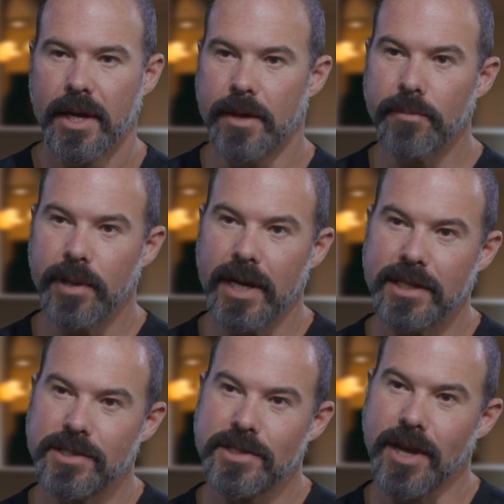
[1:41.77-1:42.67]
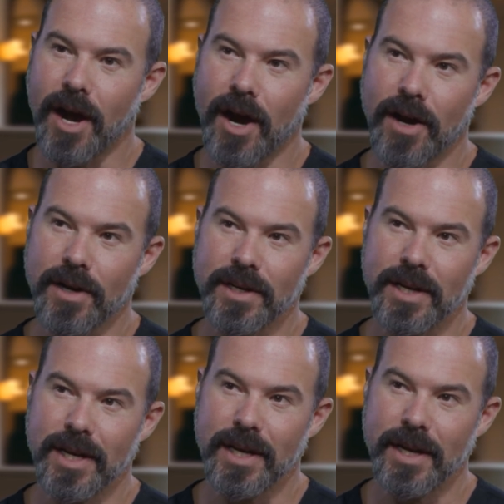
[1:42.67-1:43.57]
Implants are
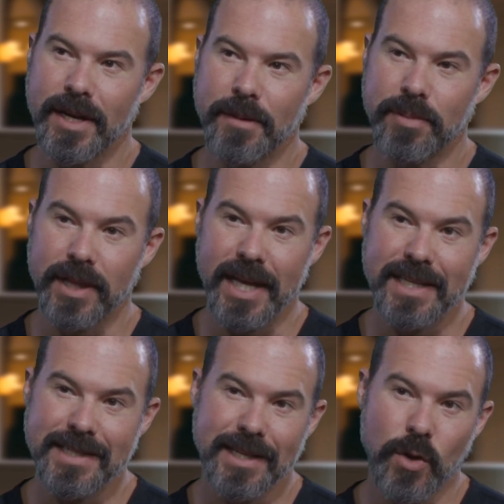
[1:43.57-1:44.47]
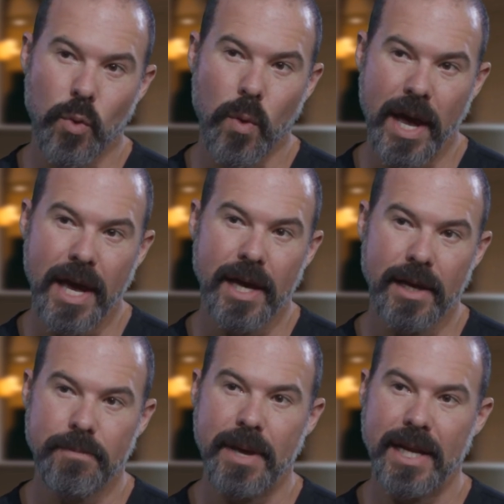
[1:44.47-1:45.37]
placed in a way
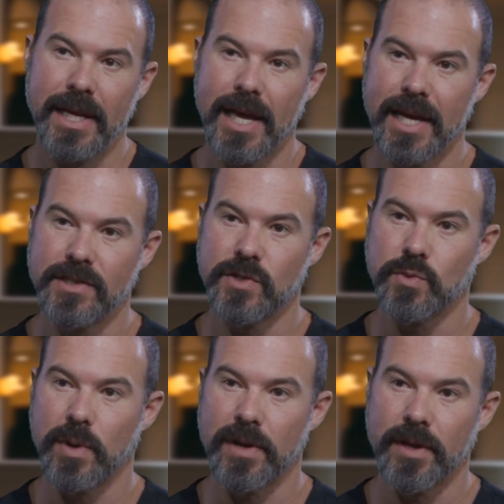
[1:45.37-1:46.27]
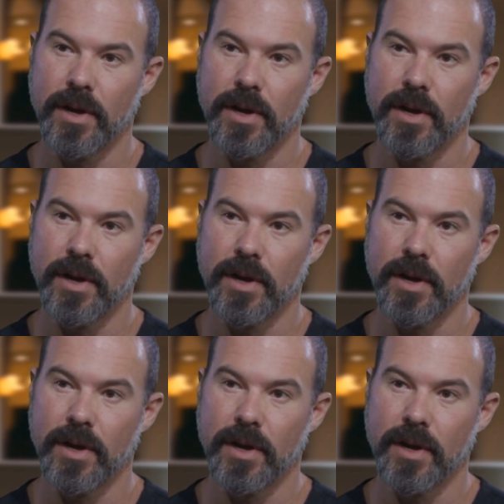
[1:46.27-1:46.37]
in many cases where